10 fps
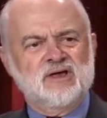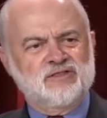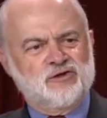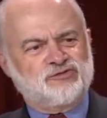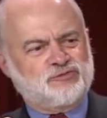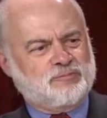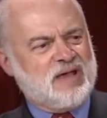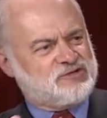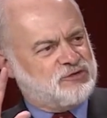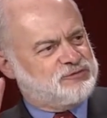There's
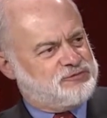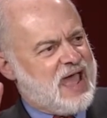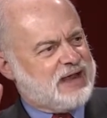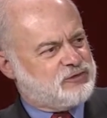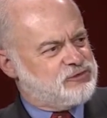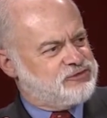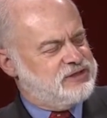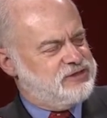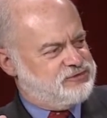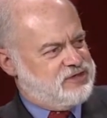special factors
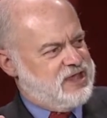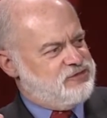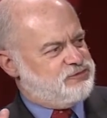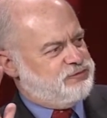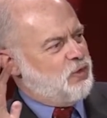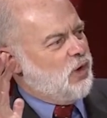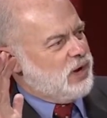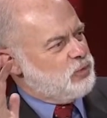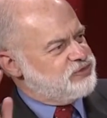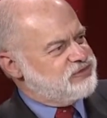in this case.
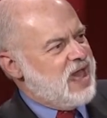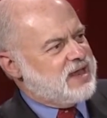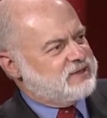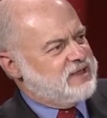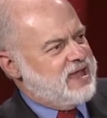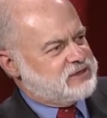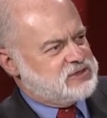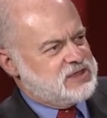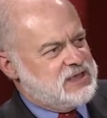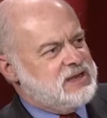Ford was not
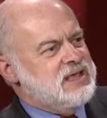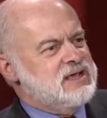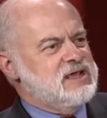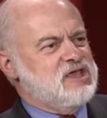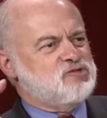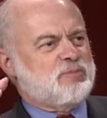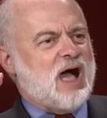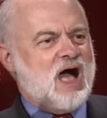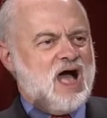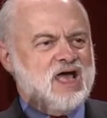elected. He's
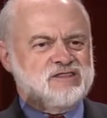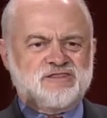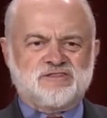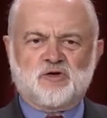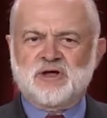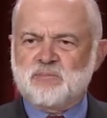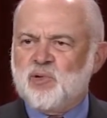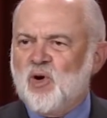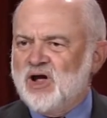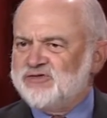behind 30
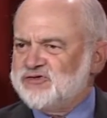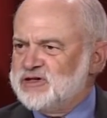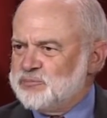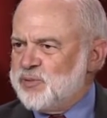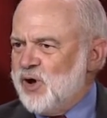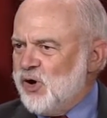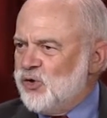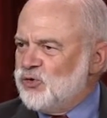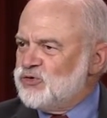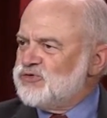points in the
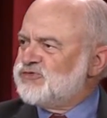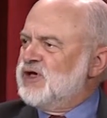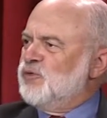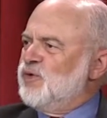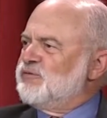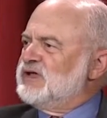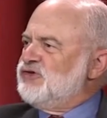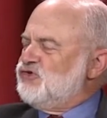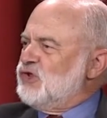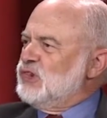polls. We
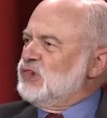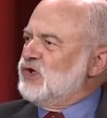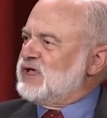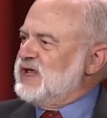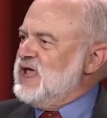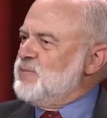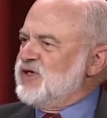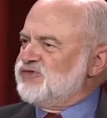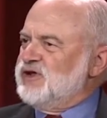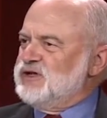really shouldn't look at him
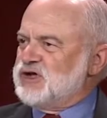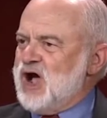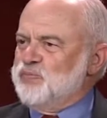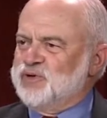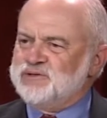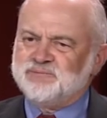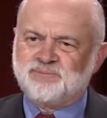as an incumbent.